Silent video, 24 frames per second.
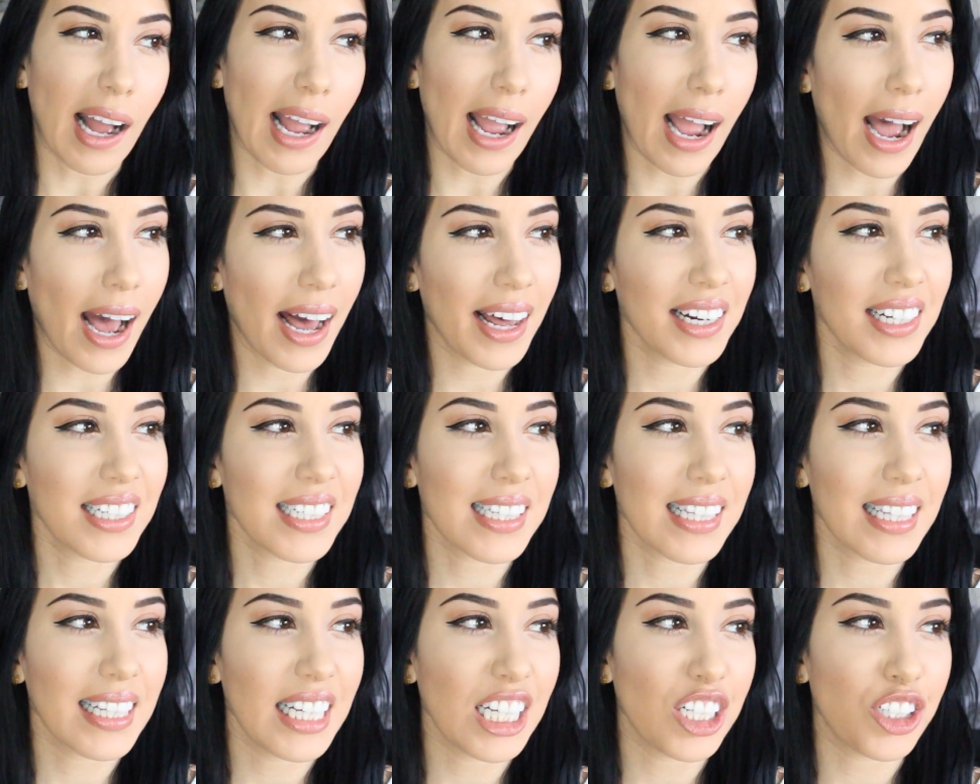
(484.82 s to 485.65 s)
I
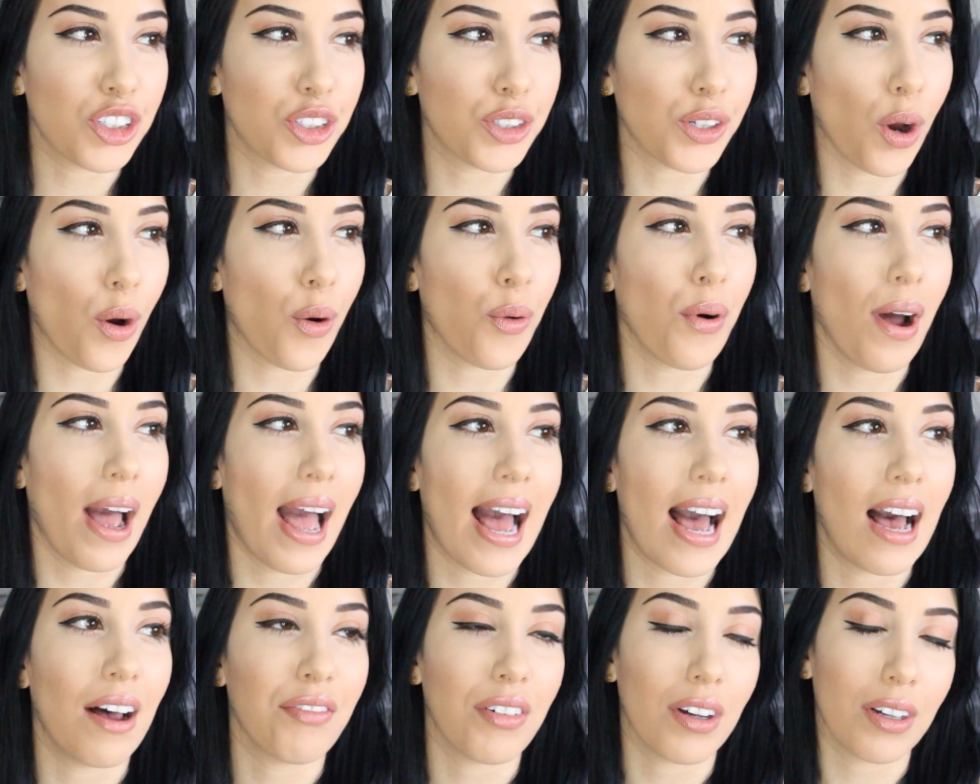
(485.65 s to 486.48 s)
honestly don't
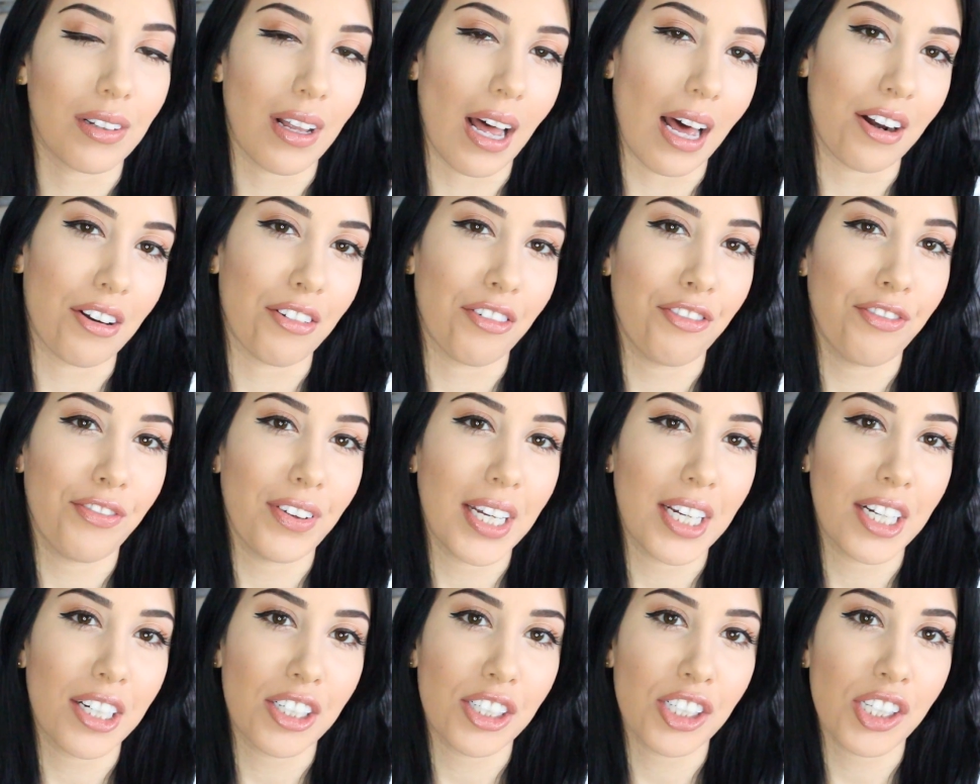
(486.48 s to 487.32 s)
have a lot of
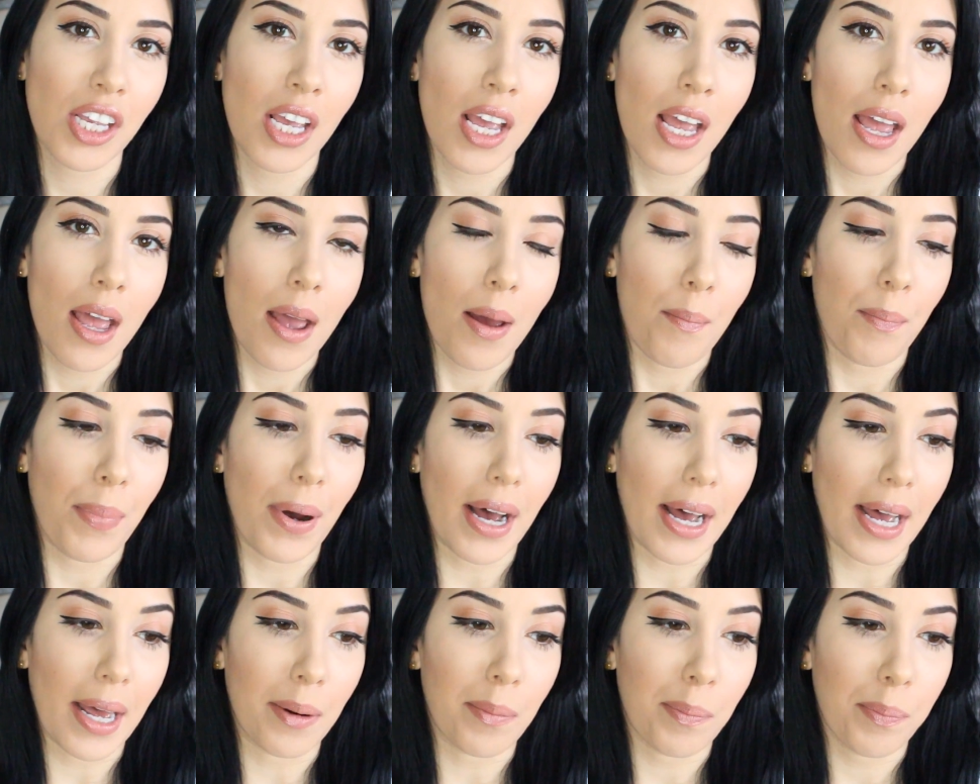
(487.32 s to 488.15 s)
fears,
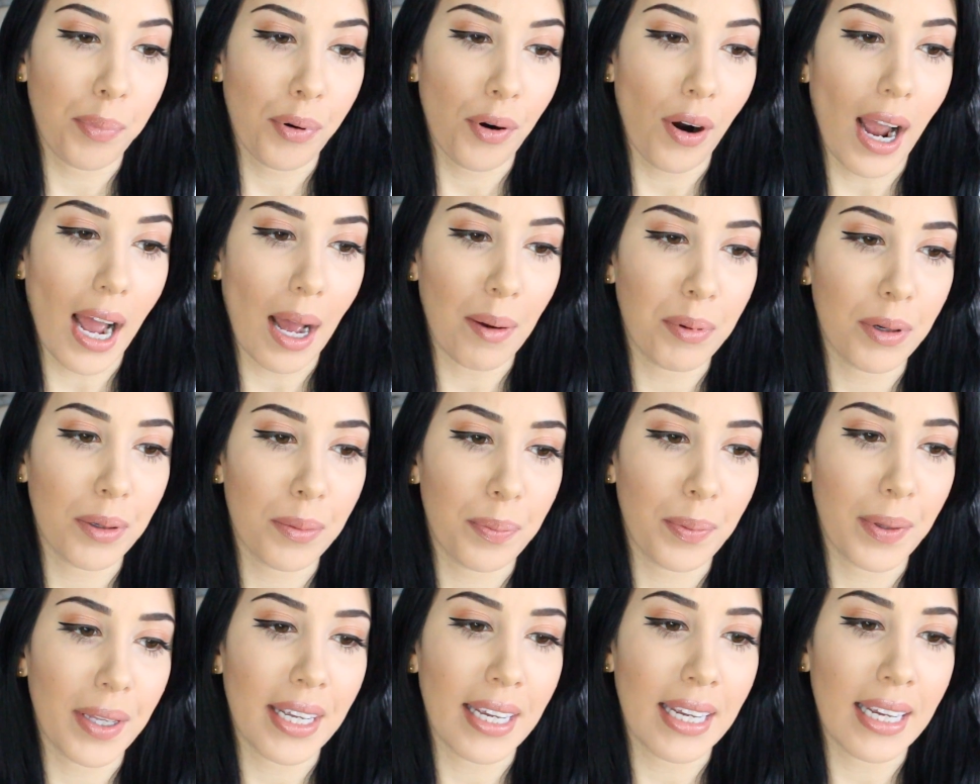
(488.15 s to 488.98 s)
but
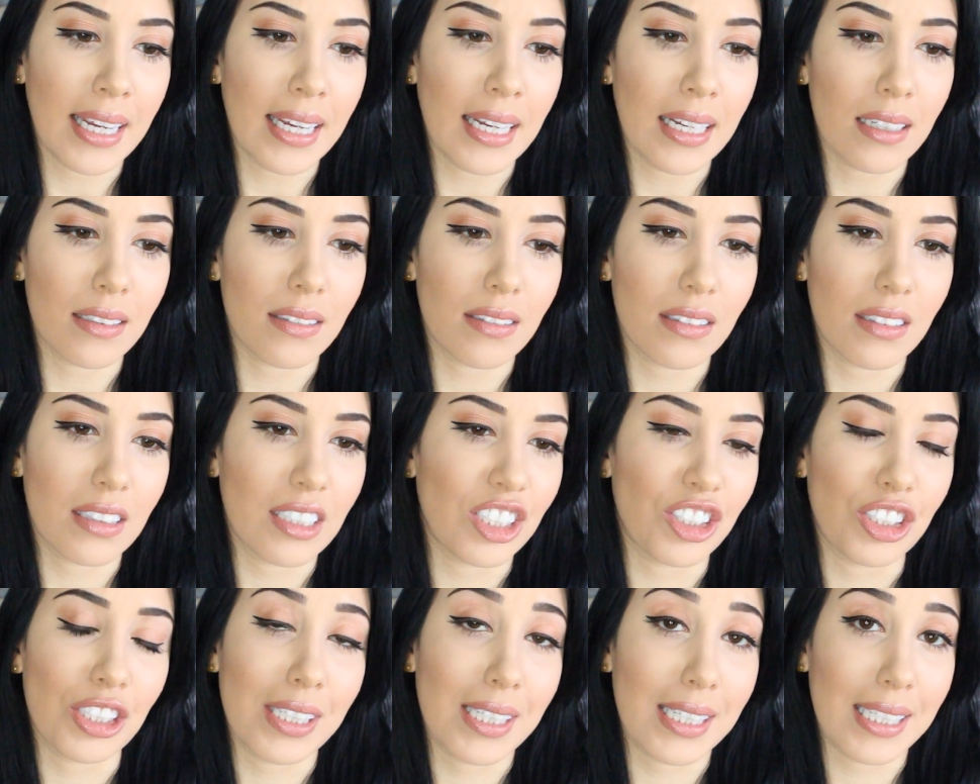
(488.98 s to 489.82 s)
probably
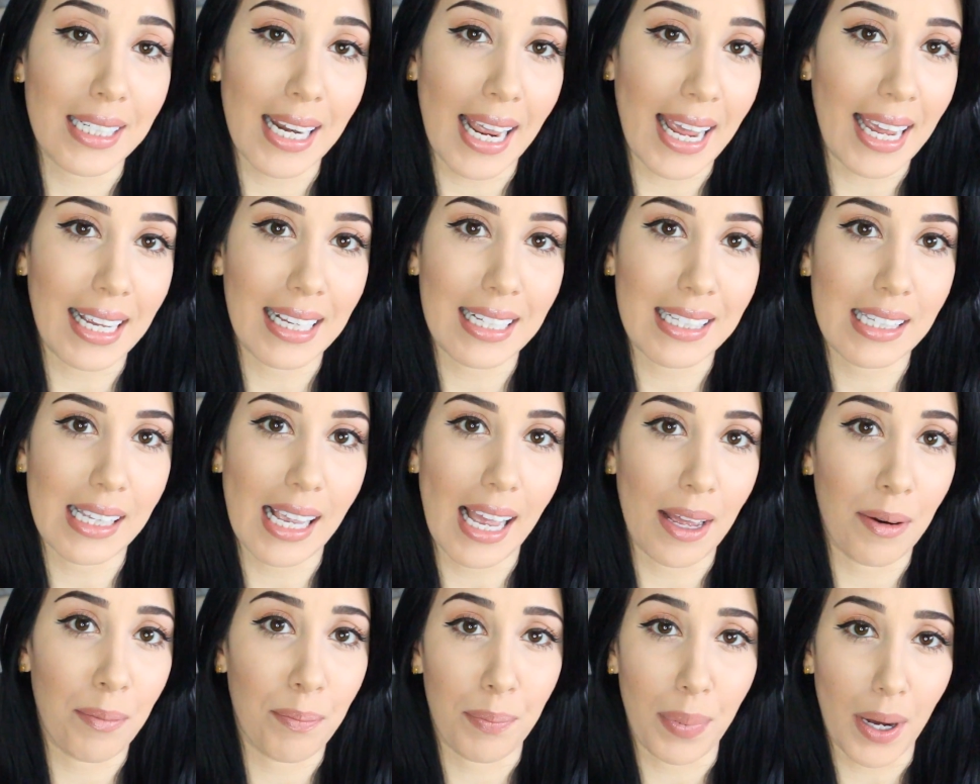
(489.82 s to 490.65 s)
snakes
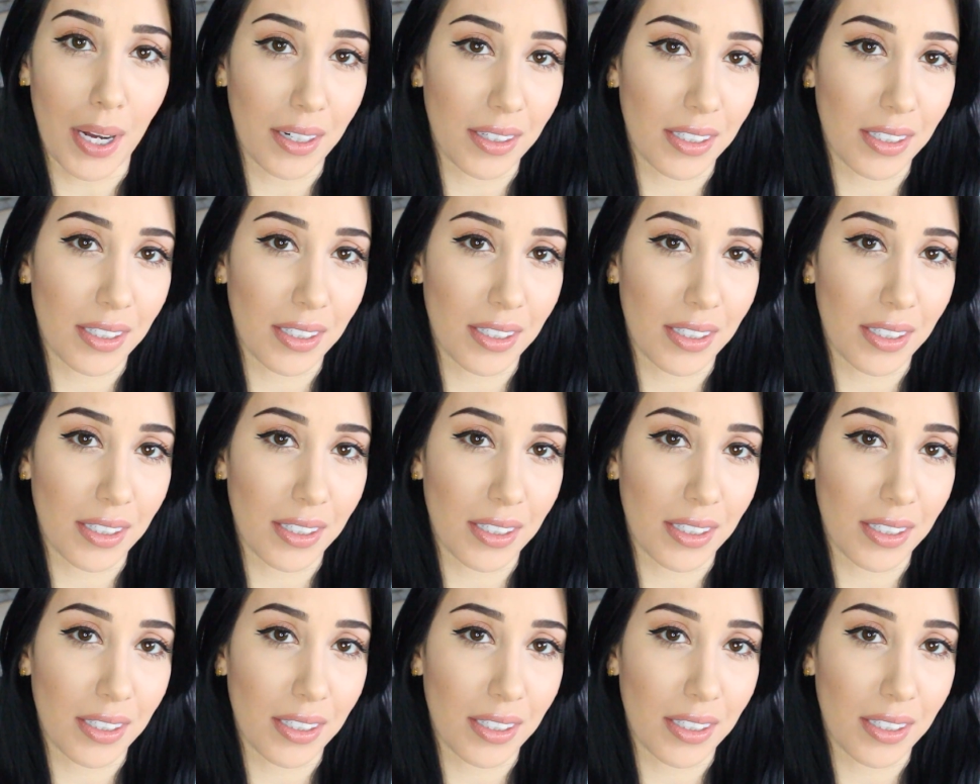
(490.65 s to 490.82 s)
and